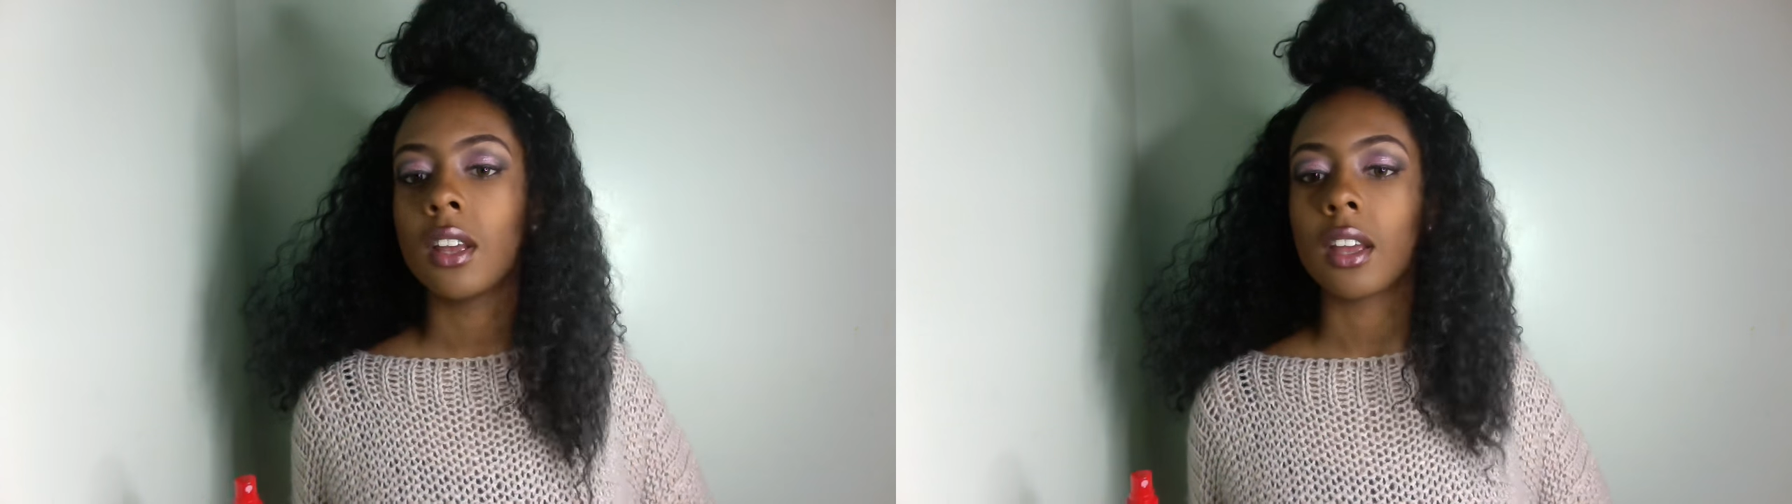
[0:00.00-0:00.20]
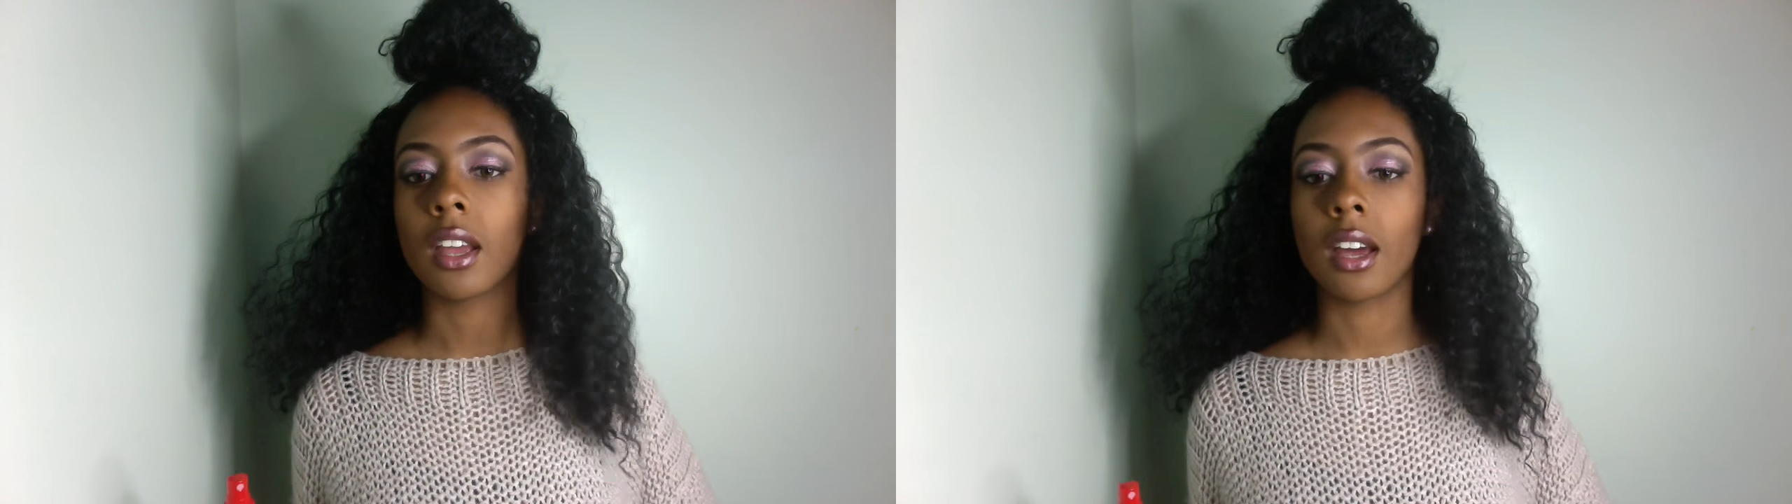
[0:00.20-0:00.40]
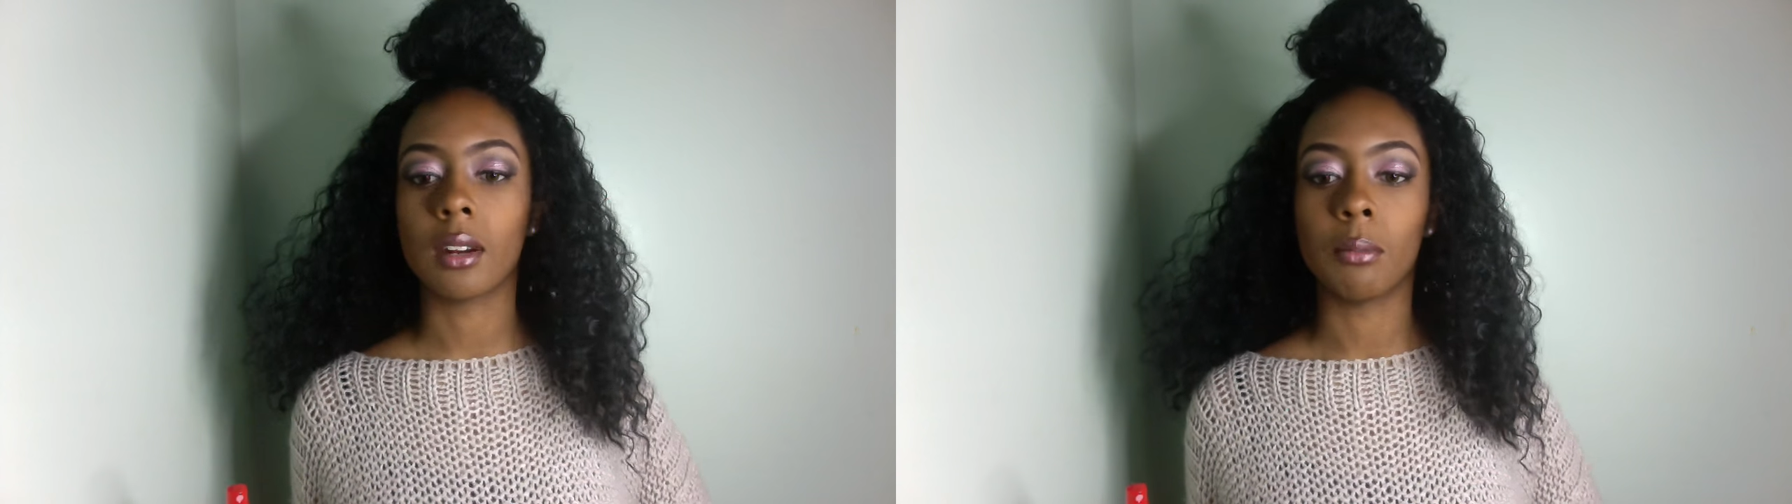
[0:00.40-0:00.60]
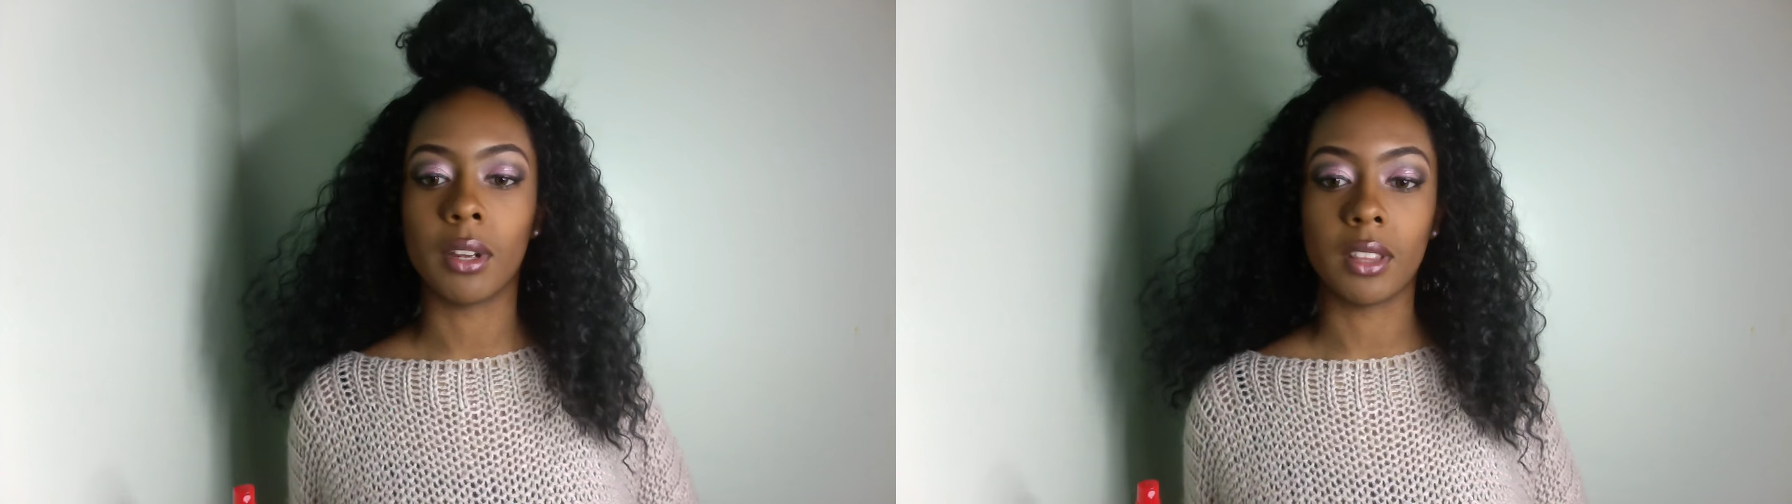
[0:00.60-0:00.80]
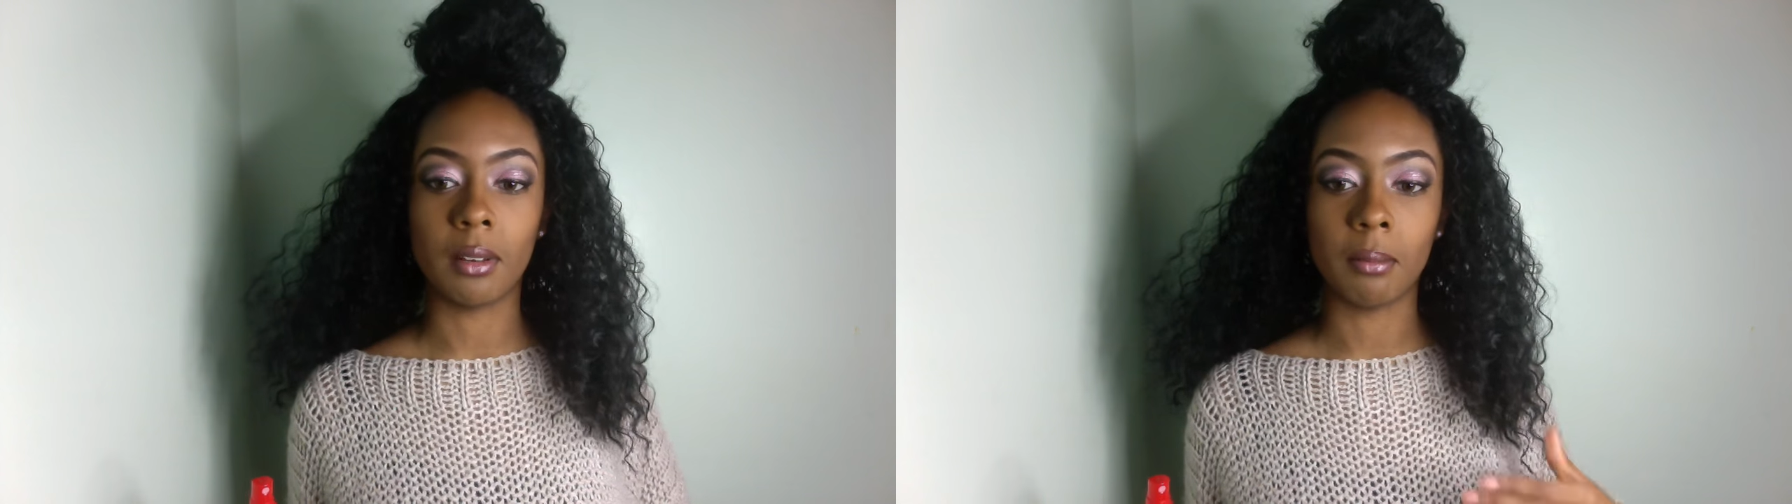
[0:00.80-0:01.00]
and kind of
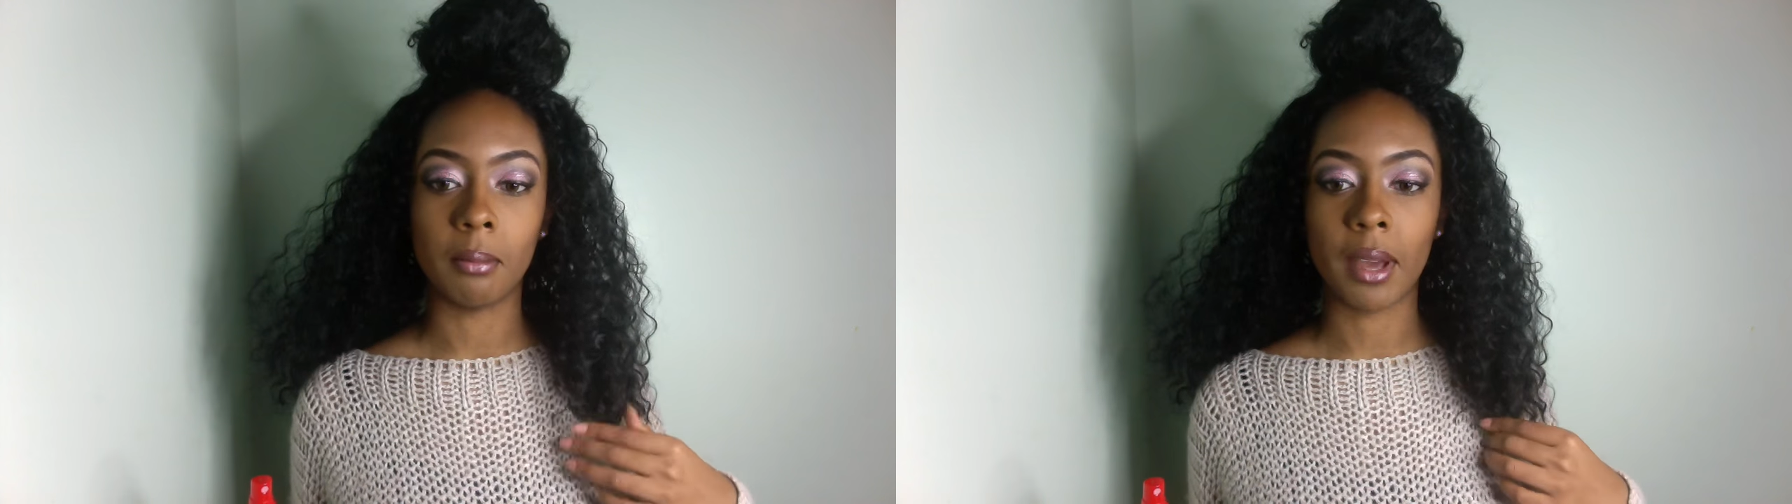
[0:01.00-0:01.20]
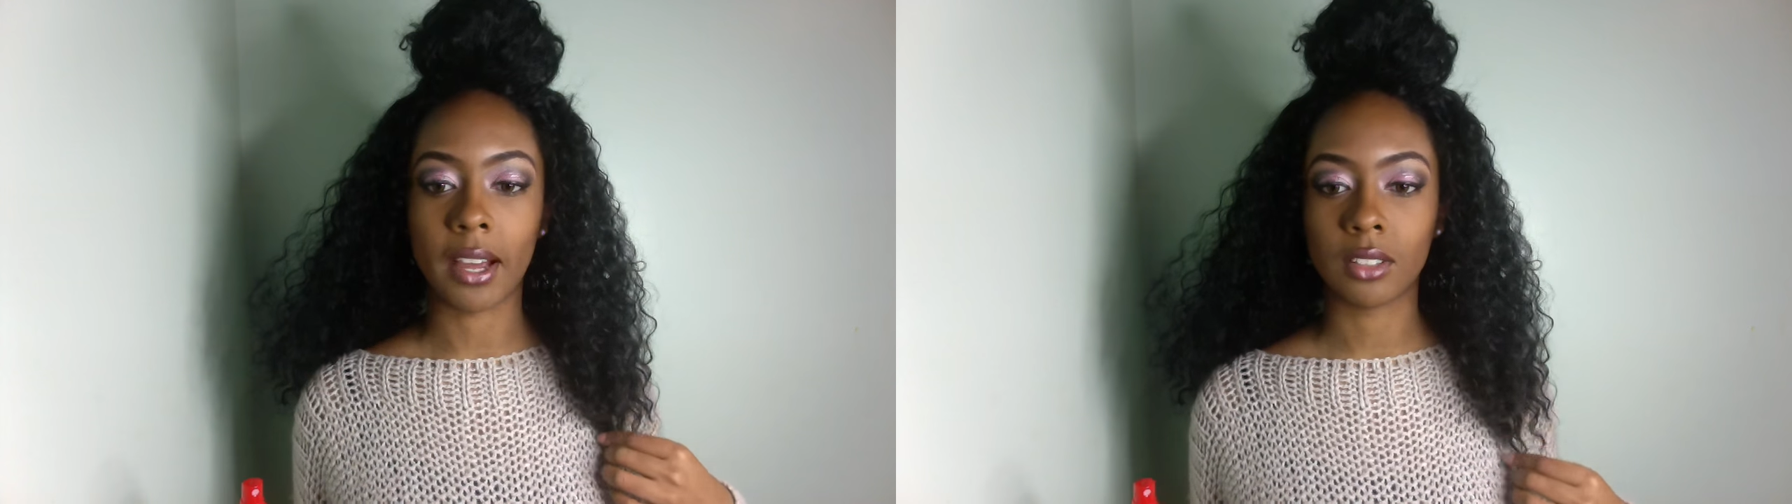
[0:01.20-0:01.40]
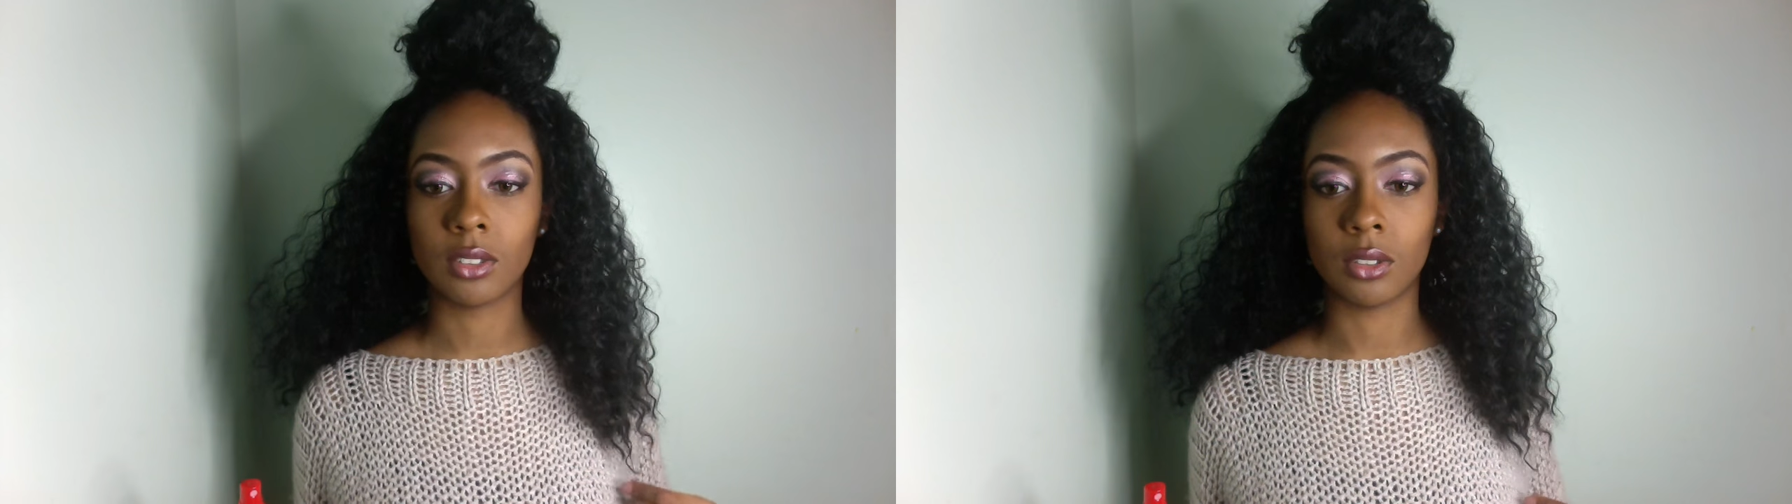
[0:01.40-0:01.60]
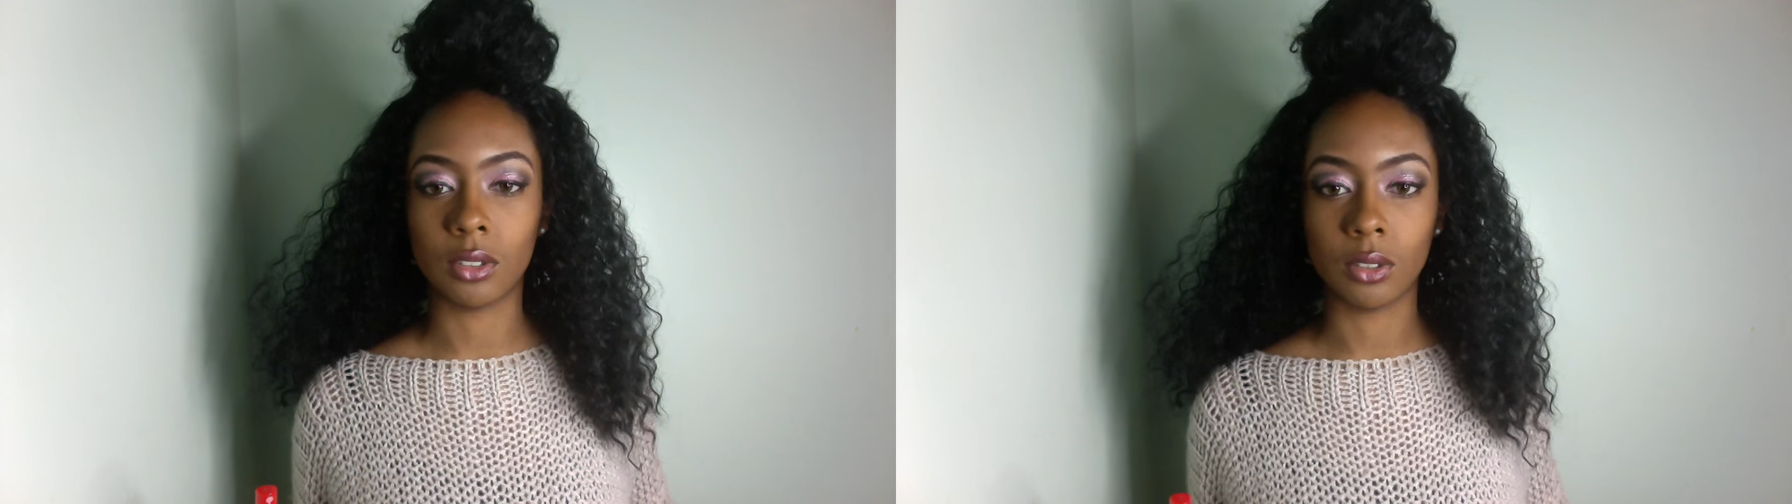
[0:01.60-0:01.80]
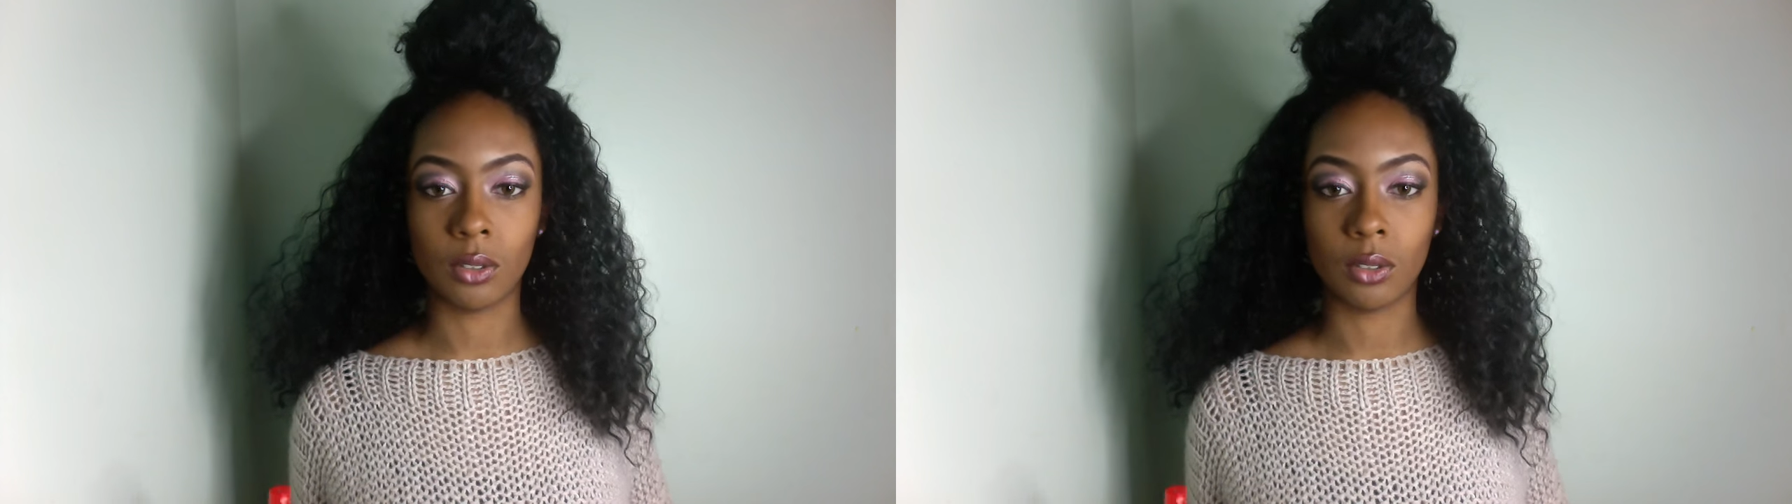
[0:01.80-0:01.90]
bring them back to